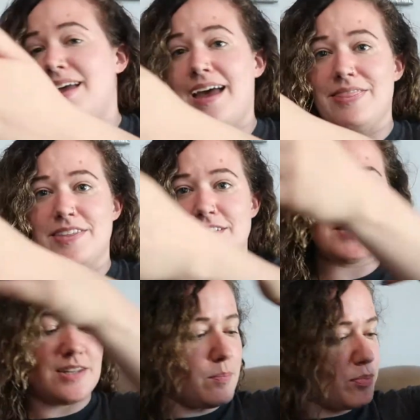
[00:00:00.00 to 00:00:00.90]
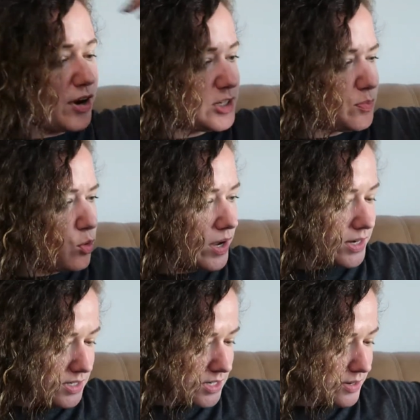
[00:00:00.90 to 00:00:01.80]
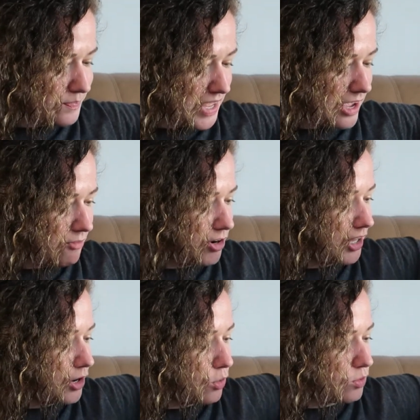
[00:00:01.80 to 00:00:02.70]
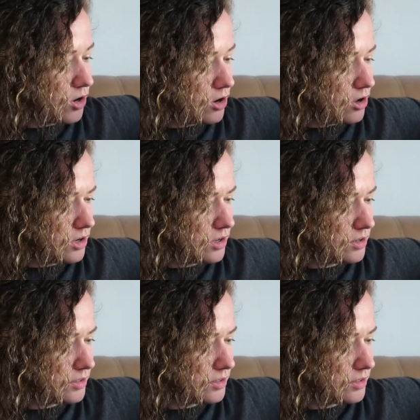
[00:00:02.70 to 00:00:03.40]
at this price point, can't really go wrong.